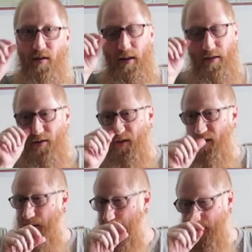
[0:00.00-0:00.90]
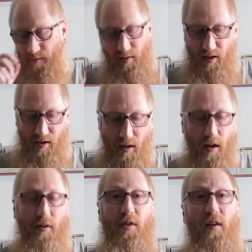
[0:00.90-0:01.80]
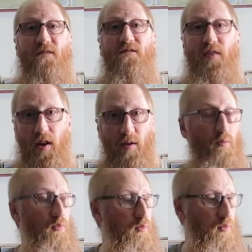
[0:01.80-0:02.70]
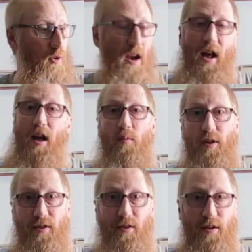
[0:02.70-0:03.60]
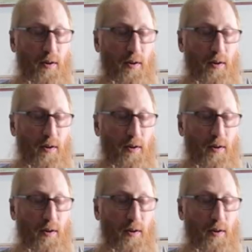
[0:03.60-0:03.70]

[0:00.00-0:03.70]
it's just going to suck the fun right out of what you're